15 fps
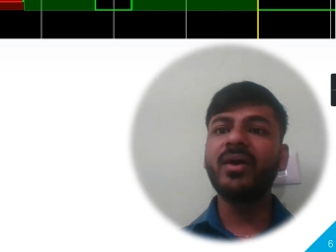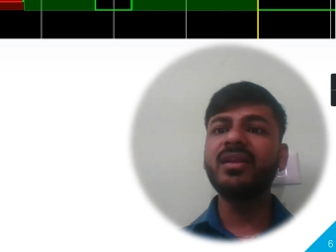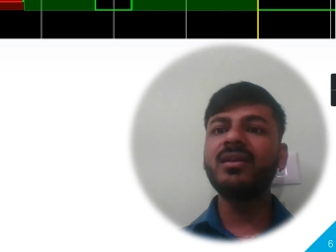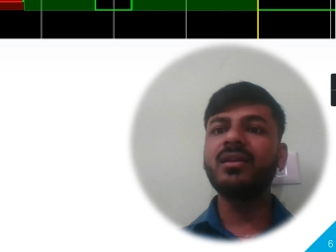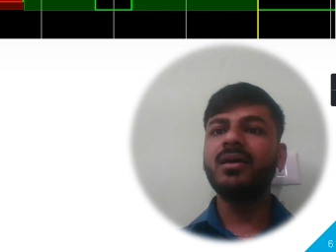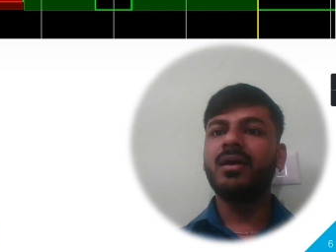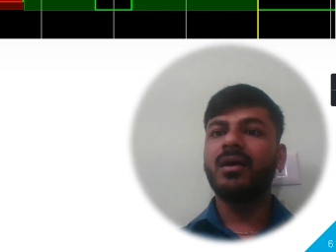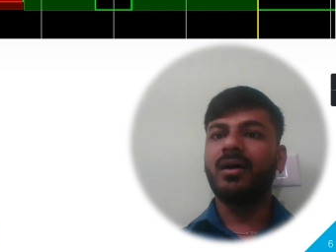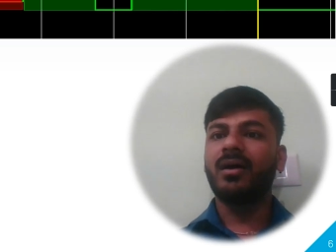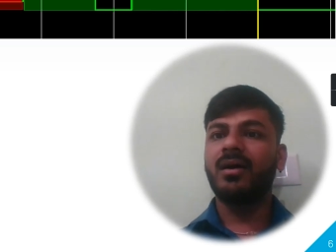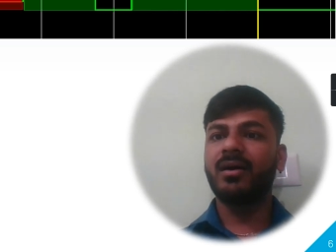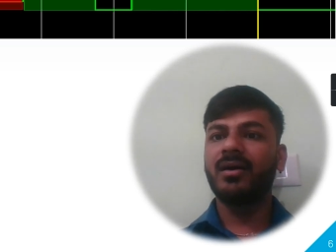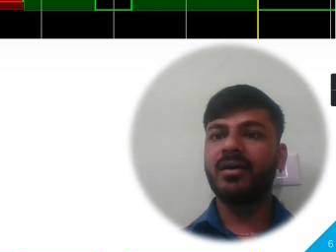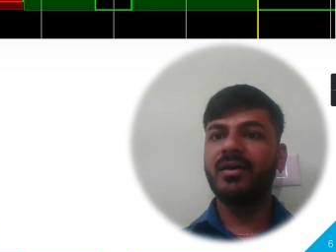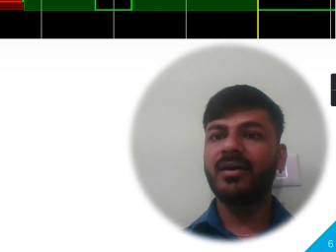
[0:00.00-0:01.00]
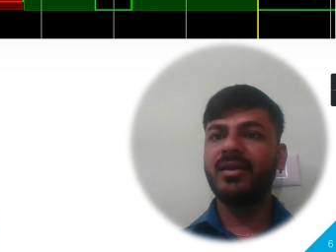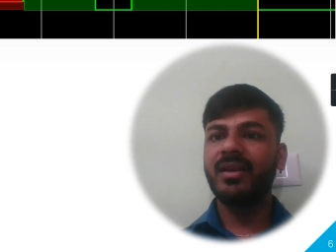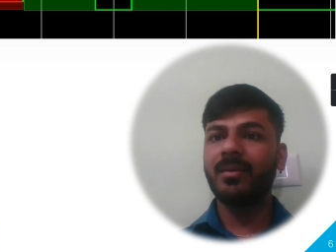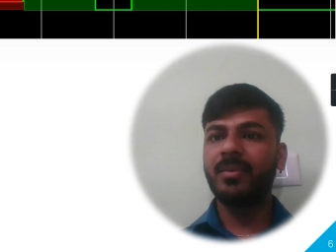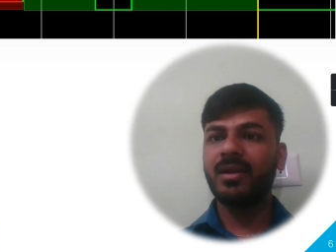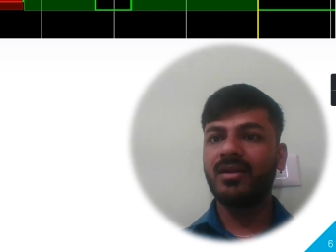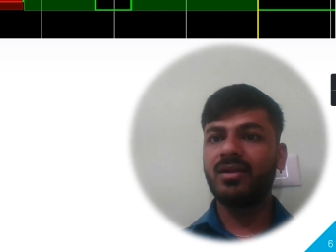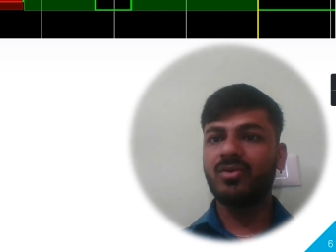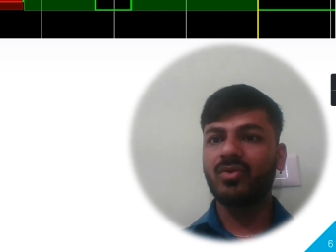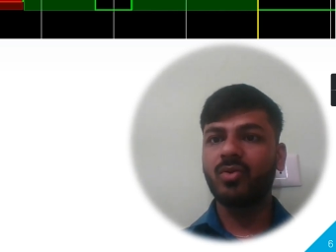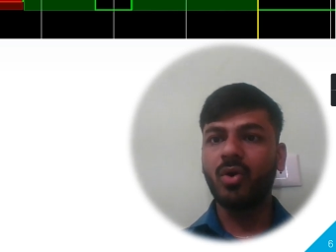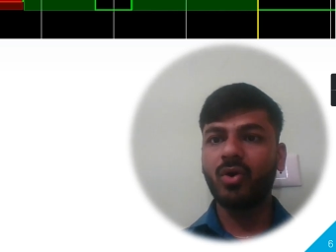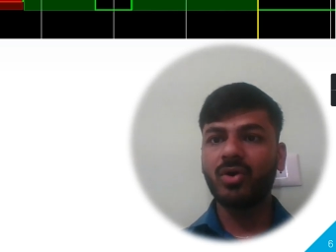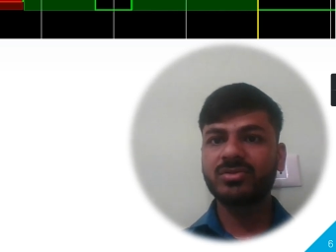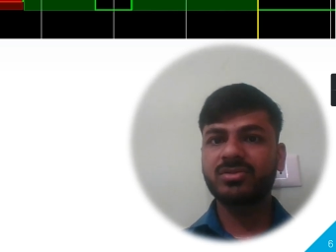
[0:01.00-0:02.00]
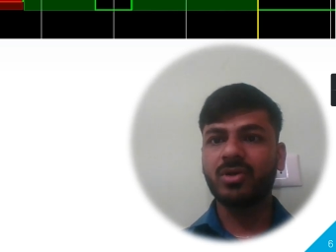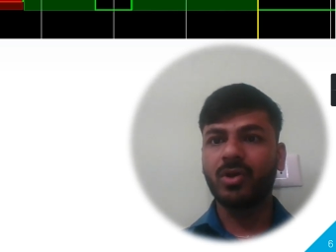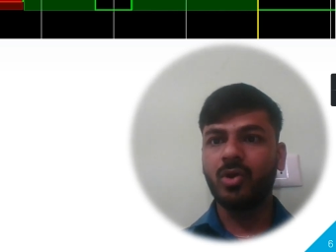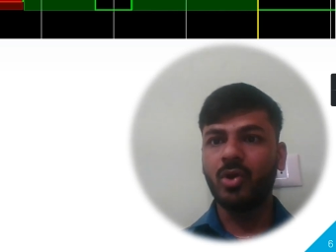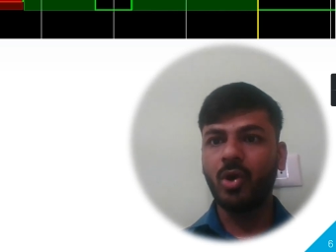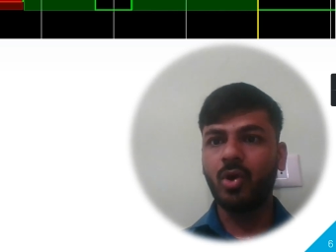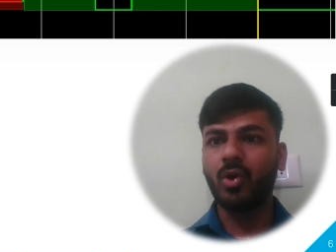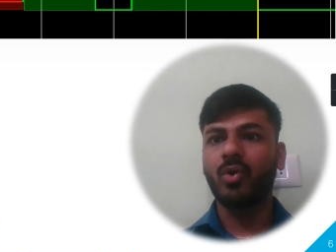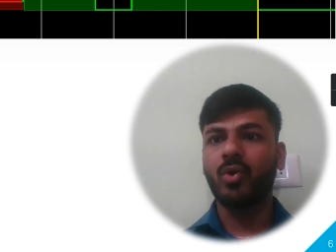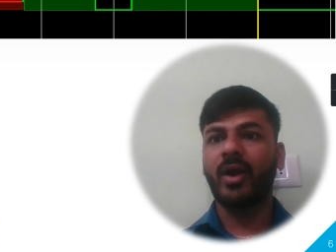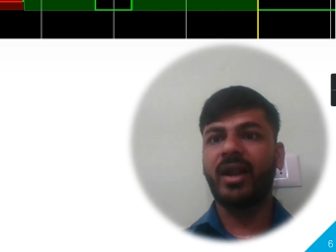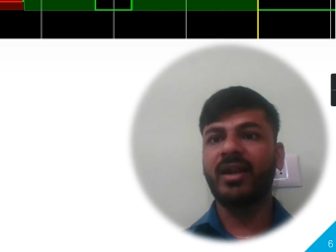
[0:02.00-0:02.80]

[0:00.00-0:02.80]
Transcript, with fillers: when enable goes low,